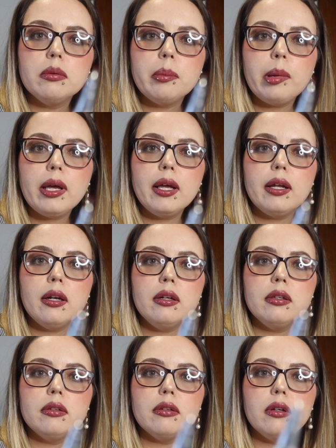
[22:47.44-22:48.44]

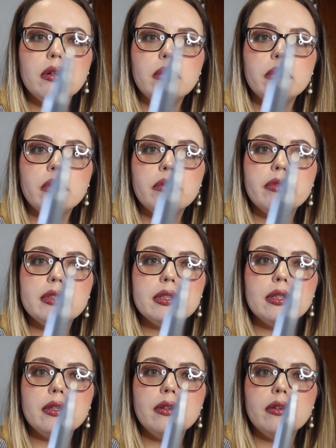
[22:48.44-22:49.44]
pen. I don't know if it's
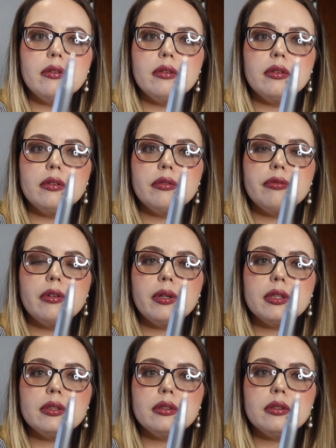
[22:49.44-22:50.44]
gonna
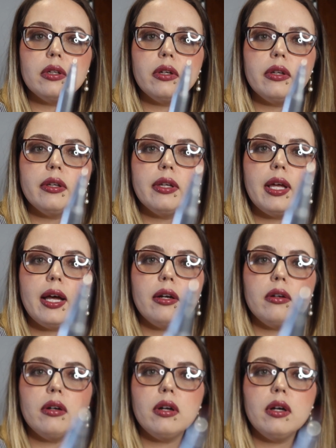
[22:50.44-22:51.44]
focus on that
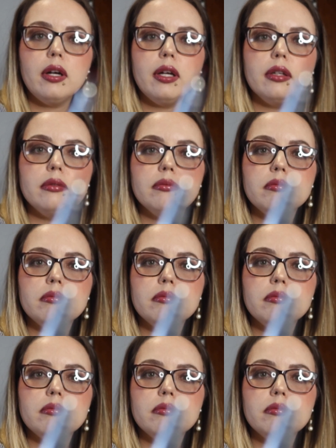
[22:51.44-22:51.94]
or not.